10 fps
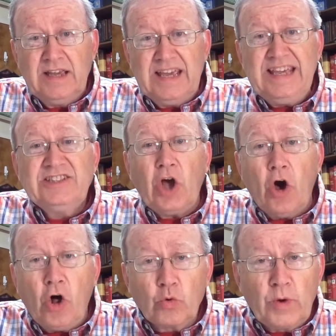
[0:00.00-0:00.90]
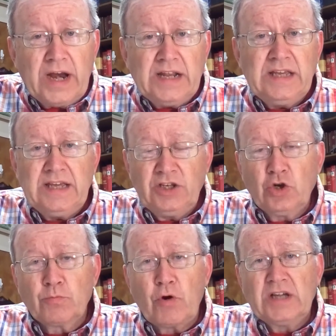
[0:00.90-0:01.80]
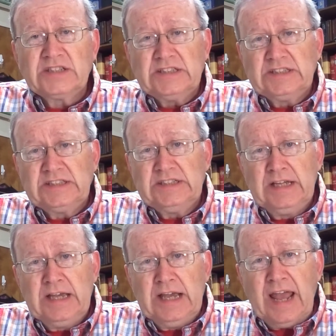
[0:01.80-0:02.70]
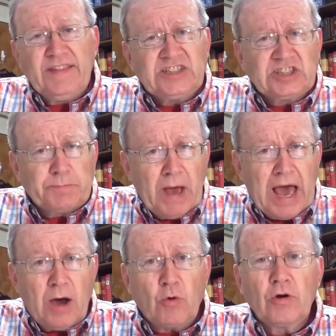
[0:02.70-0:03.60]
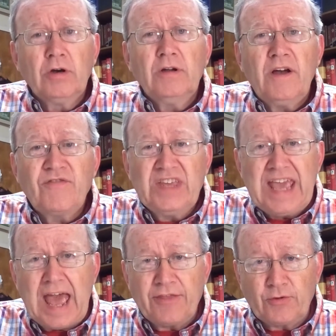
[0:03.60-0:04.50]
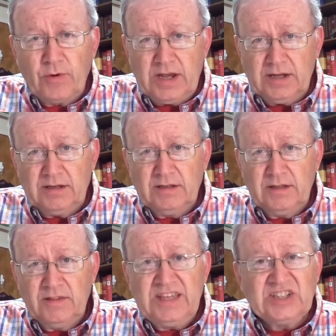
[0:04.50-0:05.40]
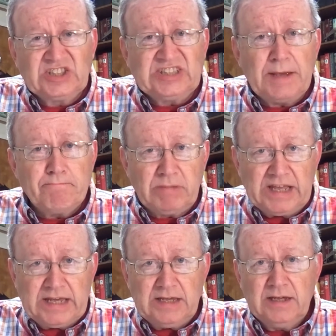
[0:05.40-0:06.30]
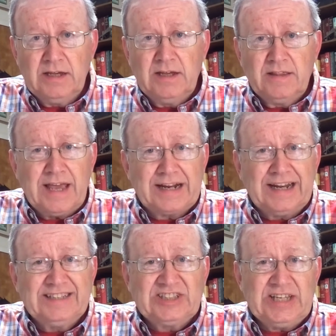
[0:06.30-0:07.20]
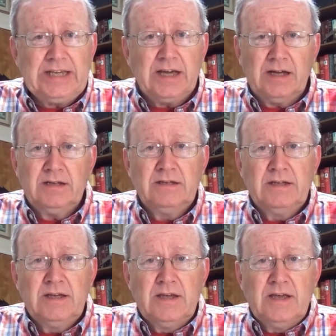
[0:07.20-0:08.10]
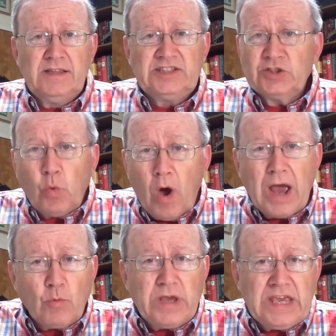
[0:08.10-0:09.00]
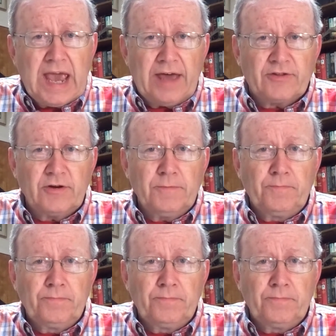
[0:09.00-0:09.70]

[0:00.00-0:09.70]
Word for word: He's already in your presence. And this is the power of the gathering, the assembly, the ecclesia. This is why we gather.